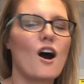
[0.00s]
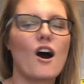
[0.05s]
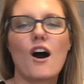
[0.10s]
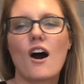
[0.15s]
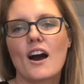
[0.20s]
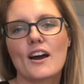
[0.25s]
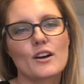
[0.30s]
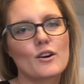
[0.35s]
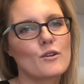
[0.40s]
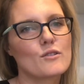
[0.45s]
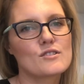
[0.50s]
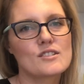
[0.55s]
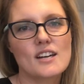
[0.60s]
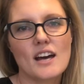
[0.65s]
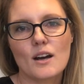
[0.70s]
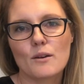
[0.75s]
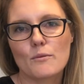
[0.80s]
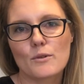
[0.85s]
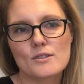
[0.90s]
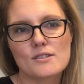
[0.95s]
Eye
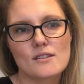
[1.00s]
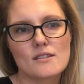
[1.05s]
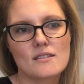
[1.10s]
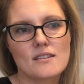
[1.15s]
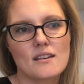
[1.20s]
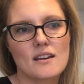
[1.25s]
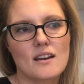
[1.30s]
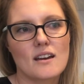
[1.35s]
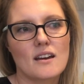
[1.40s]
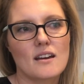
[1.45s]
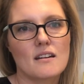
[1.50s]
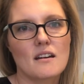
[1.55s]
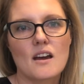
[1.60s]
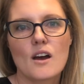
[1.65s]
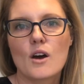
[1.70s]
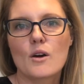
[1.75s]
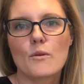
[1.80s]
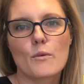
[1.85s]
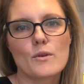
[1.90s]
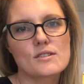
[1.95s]
contact wasn't there,
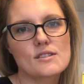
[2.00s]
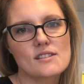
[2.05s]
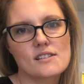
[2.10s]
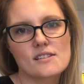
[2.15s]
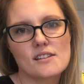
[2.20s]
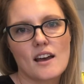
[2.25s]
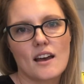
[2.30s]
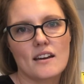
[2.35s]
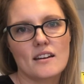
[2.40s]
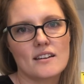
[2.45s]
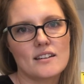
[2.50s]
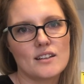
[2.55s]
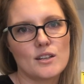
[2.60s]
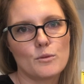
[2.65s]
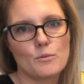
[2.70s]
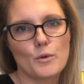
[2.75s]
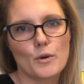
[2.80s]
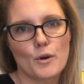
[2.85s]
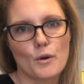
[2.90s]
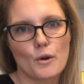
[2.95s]
wasn't saying any
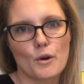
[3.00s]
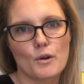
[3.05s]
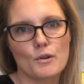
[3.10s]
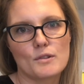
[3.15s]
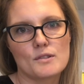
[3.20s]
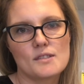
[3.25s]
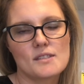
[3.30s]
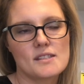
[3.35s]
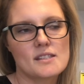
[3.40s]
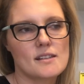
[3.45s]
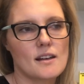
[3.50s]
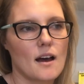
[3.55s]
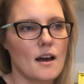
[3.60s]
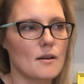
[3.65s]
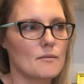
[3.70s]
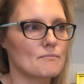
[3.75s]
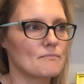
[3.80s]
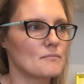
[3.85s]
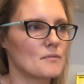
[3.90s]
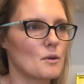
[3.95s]
words,
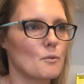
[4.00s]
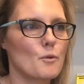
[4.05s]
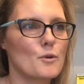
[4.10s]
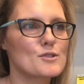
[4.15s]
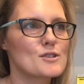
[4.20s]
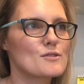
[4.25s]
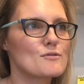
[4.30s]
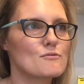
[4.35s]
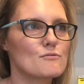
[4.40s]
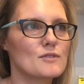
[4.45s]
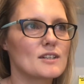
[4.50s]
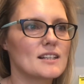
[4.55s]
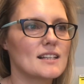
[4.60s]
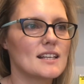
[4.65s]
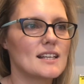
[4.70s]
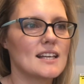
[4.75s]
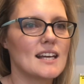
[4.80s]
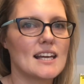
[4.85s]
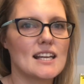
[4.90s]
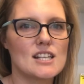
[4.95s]
wasn't
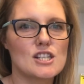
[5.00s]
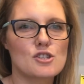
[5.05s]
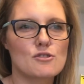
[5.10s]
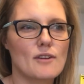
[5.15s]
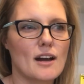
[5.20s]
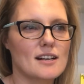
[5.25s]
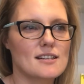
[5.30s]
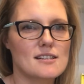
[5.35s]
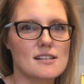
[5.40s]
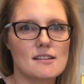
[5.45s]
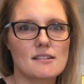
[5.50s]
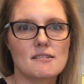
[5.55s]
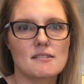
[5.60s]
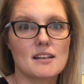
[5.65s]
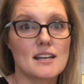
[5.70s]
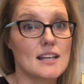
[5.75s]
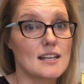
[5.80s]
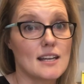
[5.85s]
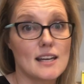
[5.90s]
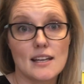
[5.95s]
really
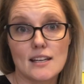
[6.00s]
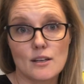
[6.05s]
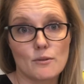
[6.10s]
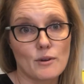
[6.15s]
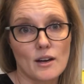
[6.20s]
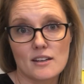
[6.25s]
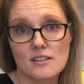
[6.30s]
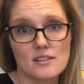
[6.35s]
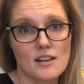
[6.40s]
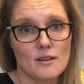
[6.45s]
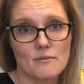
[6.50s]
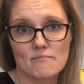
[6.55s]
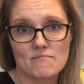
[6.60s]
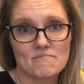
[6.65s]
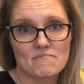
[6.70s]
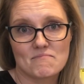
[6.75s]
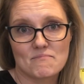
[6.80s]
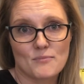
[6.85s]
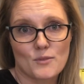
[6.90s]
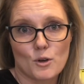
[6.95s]
interacting in any way, shape
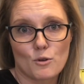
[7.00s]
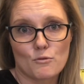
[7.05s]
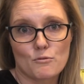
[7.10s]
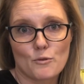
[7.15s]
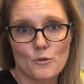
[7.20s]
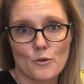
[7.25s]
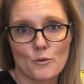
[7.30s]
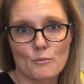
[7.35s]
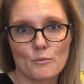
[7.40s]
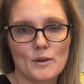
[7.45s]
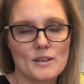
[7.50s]
or form.